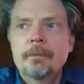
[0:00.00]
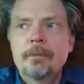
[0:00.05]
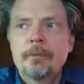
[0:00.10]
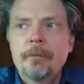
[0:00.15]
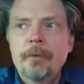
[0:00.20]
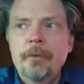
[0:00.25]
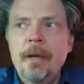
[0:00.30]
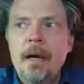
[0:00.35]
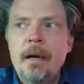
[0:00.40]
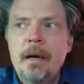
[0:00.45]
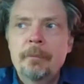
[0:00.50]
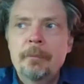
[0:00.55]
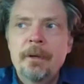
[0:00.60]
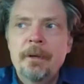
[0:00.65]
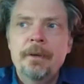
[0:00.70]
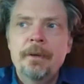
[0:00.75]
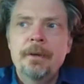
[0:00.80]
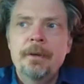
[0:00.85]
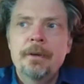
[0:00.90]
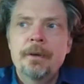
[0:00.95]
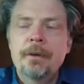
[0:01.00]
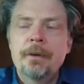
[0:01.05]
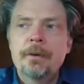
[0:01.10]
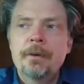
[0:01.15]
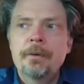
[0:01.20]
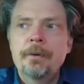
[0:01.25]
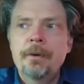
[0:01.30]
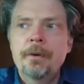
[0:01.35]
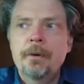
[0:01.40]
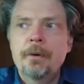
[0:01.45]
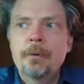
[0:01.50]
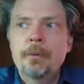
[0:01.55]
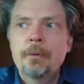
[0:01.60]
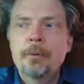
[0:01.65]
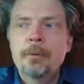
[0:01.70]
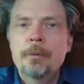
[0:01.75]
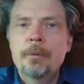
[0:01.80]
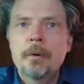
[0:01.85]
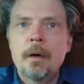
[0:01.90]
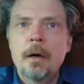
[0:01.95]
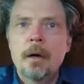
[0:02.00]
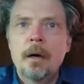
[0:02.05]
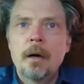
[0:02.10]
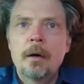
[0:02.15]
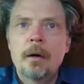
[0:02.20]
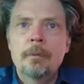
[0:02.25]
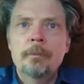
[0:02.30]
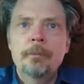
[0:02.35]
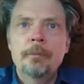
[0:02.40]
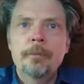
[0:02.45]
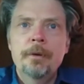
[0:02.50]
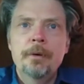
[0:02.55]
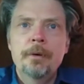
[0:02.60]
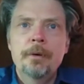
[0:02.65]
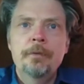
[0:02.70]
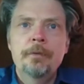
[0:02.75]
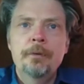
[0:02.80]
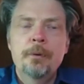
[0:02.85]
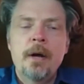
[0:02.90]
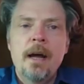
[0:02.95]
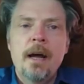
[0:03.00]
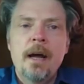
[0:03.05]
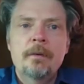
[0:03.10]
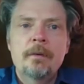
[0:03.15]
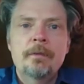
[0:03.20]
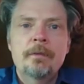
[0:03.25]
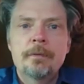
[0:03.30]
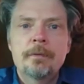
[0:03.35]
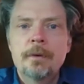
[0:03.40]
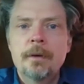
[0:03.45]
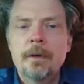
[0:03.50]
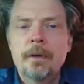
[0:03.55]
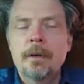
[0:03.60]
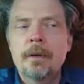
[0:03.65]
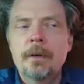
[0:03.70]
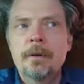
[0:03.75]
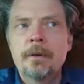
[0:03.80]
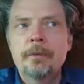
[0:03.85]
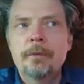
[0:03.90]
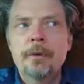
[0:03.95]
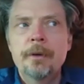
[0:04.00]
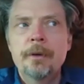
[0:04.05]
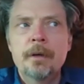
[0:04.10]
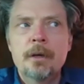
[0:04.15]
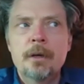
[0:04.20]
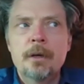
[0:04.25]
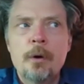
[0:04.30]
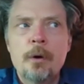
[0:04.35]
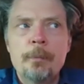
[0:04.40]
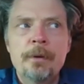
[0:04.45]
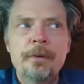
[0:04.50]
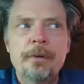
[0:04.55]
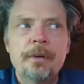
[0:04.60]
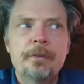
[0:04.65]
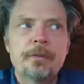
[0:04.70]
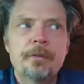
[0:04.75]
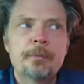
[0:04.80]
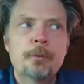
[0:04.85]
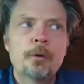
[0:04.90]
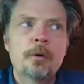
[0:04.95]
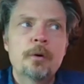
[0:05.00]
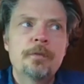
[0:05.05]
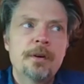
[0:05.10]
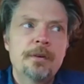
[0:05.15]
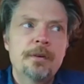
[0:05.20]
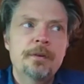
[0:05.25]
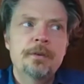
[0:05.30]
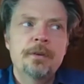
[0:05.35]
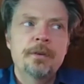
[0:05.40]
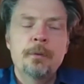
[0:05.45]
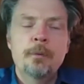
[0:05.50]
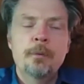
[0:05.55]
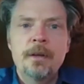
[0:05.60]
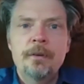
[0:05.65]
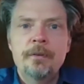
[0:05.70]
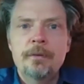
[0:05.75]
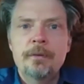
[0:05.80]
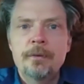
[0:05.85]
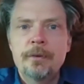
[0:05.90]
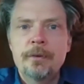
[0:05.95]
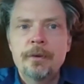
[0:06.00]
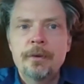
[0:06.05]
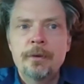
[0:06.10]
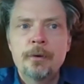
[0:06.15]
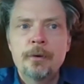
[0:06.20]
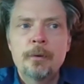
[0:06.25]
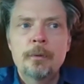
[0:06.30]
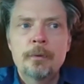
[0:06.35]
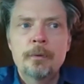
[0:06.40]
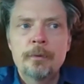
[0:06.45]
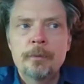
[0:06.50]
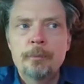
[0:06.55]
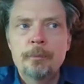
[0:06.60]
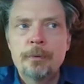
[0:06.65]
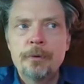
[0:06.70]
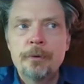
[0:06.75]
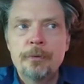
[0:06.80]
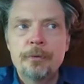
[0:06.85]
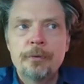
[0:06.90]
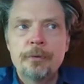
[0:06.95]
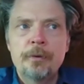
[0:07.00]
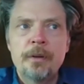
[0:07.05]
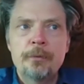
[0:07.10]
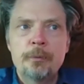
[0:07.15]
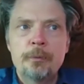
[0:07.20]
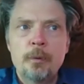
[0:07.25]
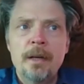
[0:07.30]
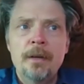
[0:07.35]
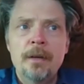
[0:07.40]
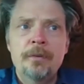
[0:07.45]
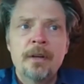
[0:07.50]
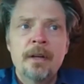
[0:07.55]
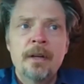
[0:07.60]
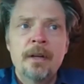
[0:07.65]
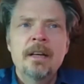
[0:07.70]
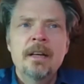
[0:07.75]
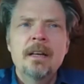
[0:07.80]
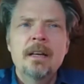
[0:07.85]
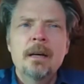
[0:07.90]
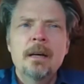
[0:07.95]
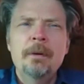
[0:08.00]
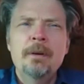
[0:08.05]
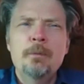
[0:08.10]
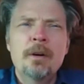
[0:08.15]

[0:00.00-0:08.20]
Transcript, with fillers: yeah I mean you're you know um you know if you have uh, uh, the equipment that's just more efficient that waste you know produces less waste I mean